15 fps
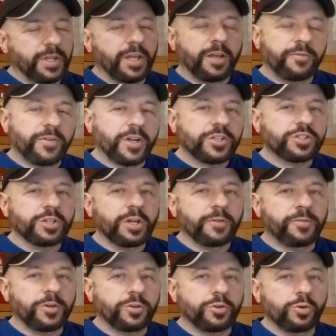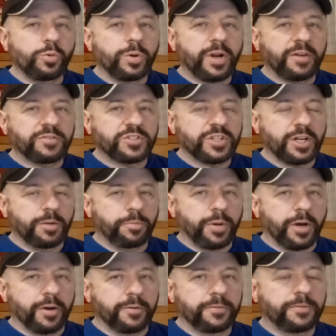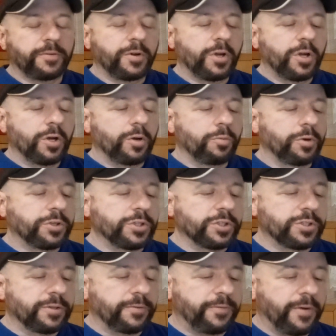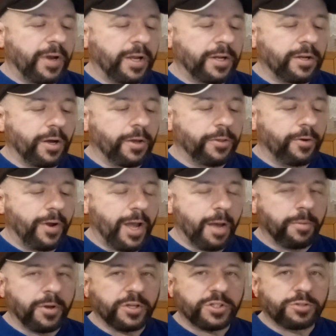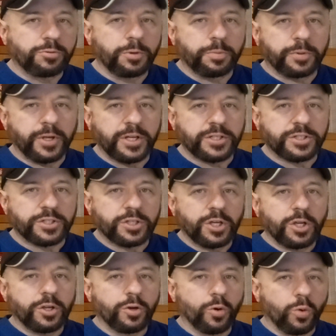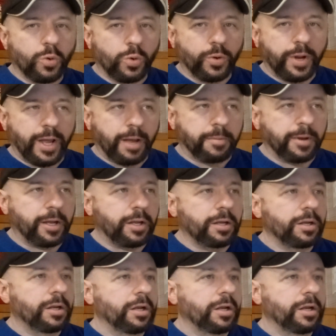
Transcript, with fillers: Eventually, if you do what I've said above, which is to find other habits to replace your old habit,